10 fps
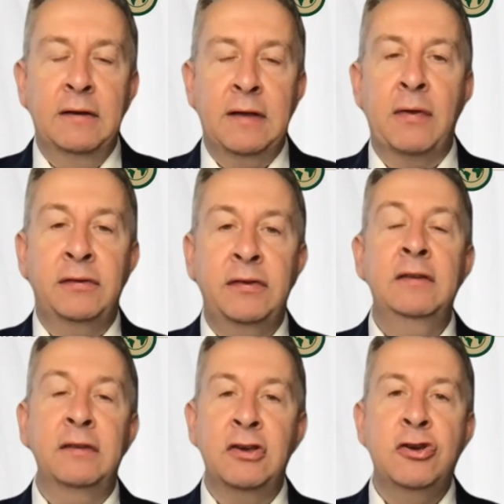Now, this
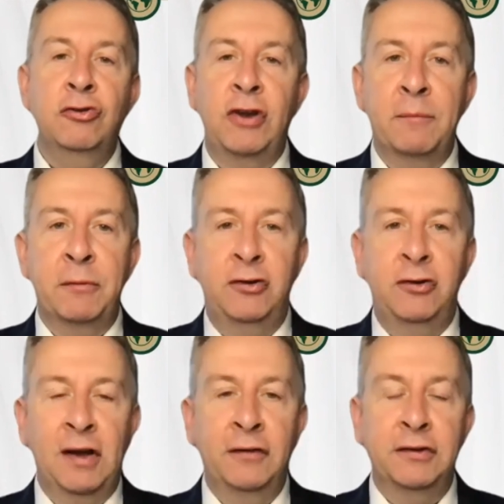is a hugely
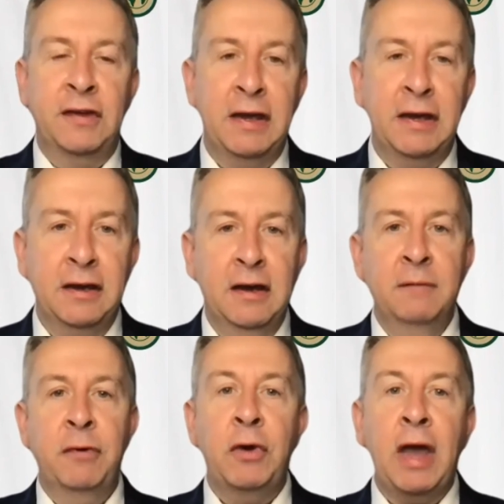ambitious undertaking,
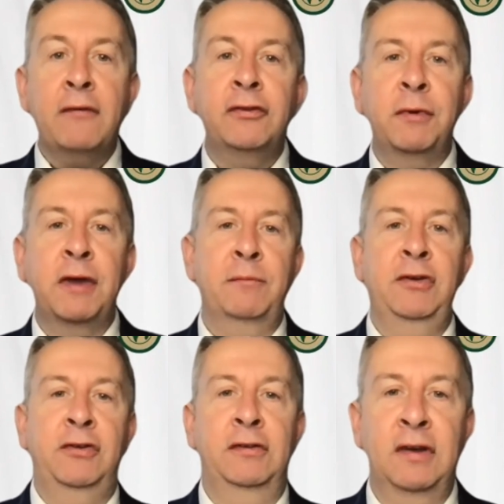but we have to be
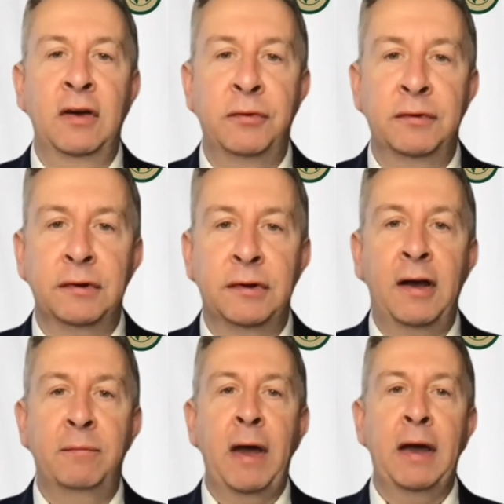ambitious if we're to
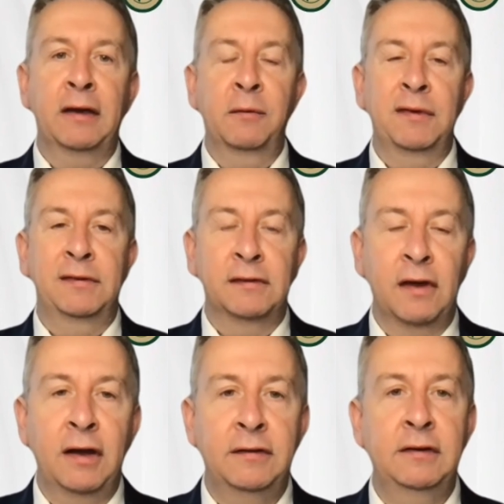align banking with
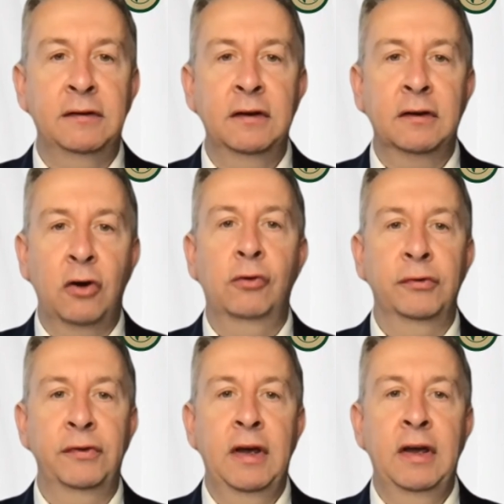society's goals,